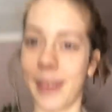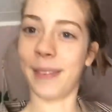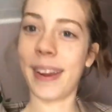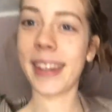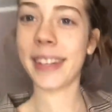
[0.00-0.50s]

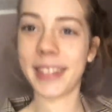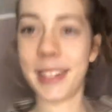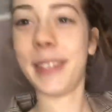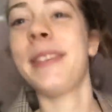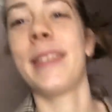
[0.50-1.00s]
ready to do
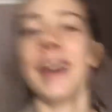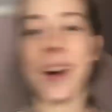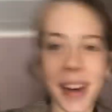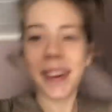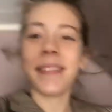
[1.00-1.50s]

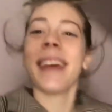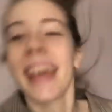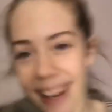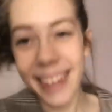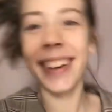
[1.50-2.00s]
some
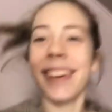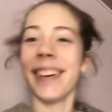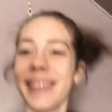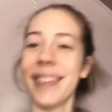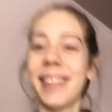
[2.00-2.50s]
hairdos.